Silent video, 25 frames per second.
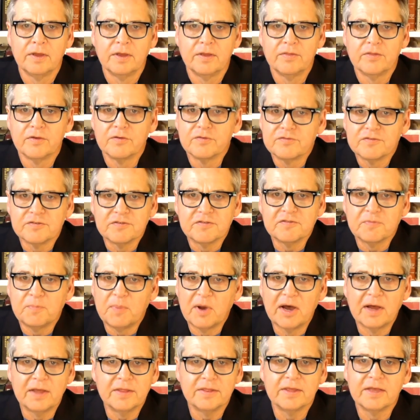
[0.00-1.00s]
There's a
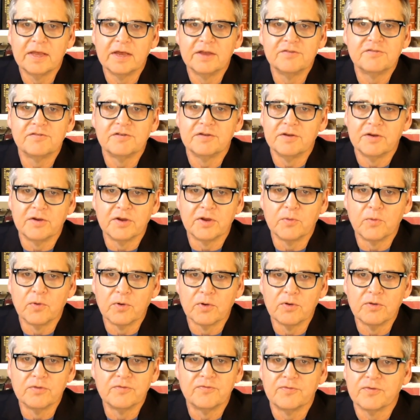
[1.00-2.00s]
spot in the engineering
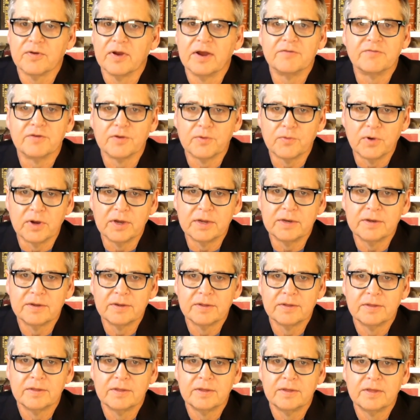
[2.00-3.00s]
world for everyone.
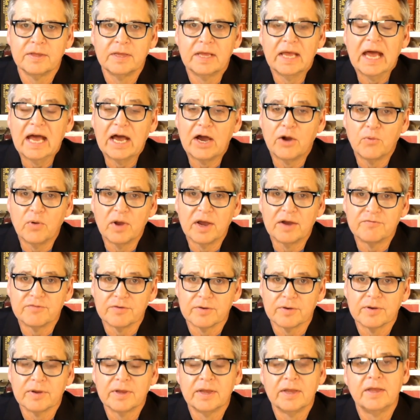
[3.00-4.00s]

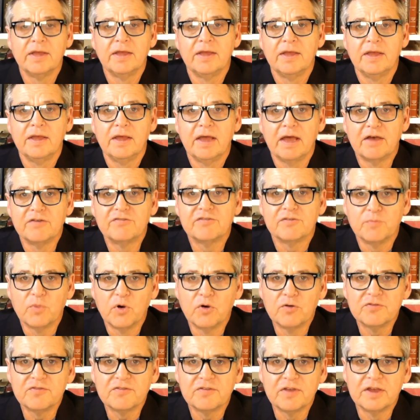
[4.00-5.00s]
However, as
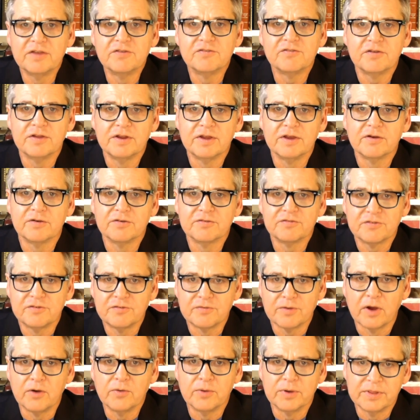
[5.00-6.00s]
most engineers
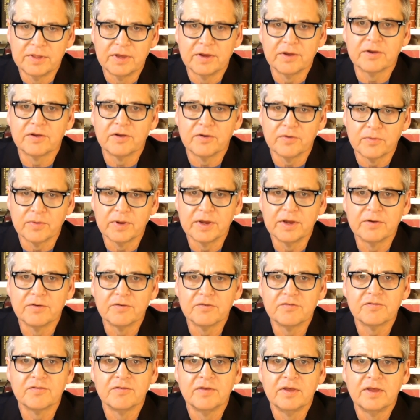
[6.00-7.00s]
grow in their
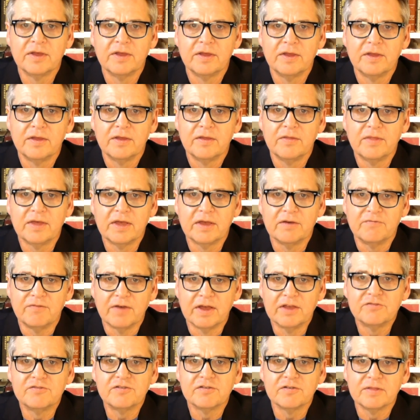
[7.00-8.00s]
careers, they
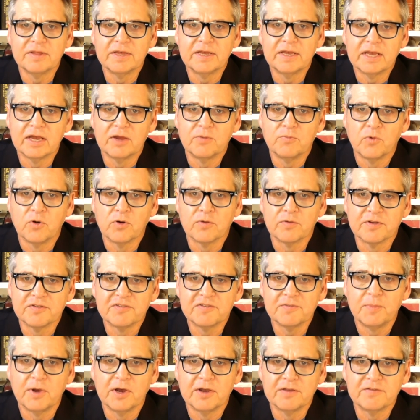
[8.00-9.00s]
eventually get more
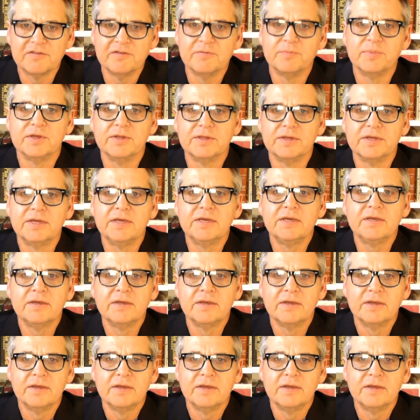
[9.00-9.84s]
responsibility.